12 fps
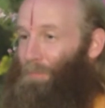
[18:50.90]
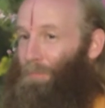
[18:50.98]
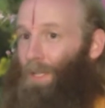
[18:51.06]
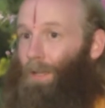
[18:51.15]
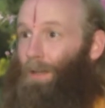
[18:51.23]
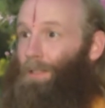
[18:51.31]

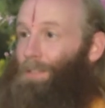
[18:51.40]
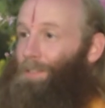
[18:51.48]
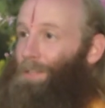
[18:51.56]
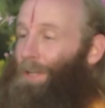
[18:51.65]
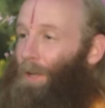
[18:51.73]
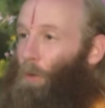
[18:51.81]

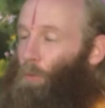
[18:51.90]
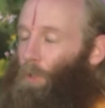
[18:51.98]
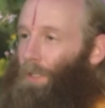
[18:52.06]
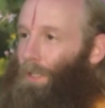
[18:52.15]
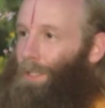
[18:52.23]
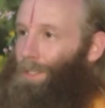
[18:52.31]
Because
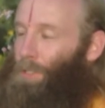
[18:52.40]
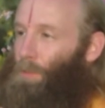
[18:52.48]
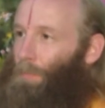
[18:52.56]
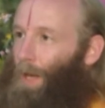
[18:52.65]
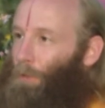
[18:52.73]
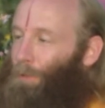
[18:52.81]
with
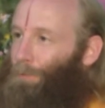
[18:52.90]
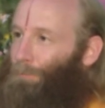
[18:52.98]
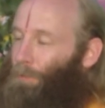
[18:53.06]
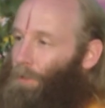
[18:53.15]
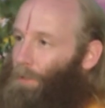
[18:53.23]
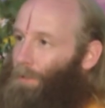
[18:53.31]
each
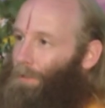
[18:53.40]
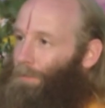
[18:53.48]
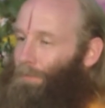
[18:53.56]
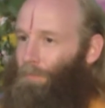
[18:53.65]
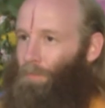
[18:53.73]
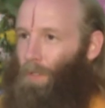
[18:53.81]

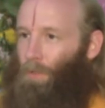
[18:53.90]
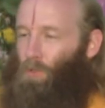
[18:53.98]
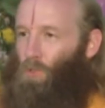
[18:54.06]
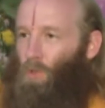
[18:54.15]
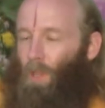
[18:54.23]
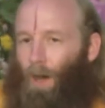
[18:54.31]
mouthful,
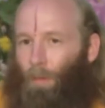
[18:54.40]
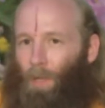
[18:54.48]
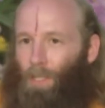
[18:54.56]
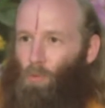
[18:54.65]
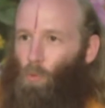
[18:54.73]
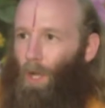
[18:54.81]

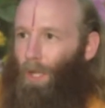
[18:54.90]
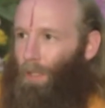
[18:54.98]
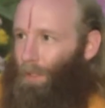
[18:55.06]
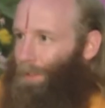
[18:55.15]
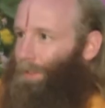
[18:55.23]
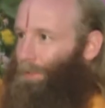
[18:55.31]
Sudama's
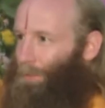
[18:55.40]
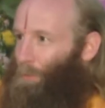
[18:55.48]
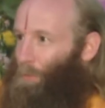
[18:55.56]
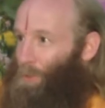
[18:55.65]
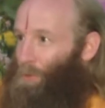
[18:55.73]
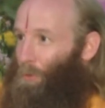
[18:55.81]
wealth was